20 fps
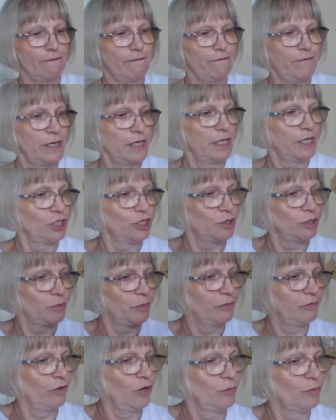finish
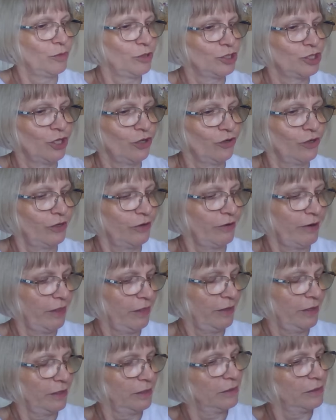before much longer, I
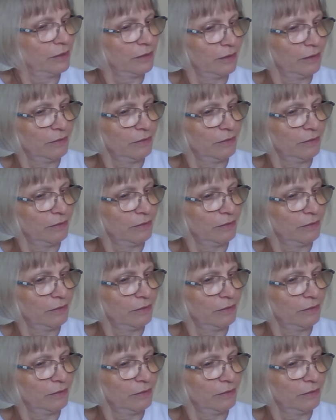think.